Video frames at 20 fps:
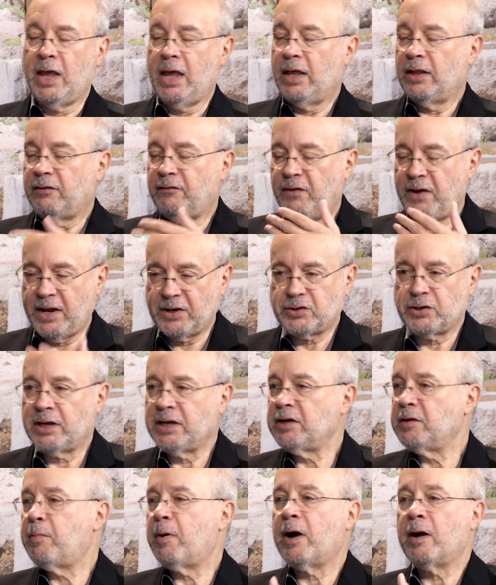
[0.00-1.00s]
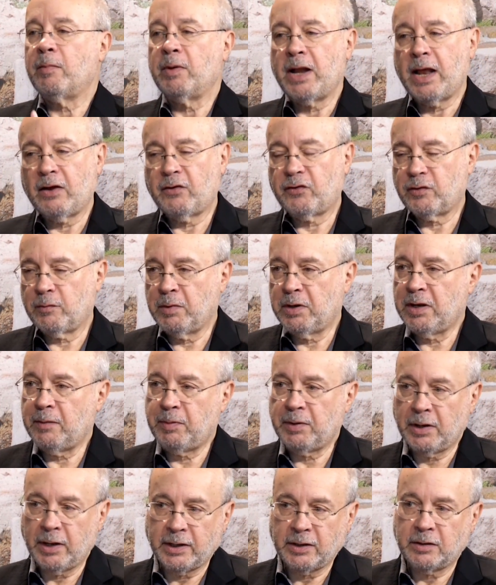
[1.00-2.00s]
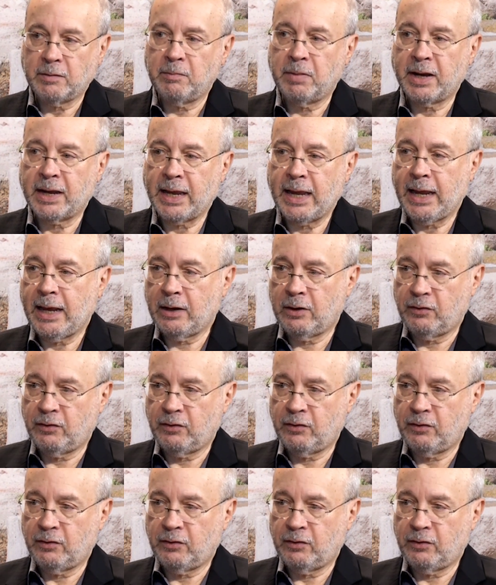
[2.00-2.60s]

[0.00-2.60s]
The financial aid department has to manipulate them by hand.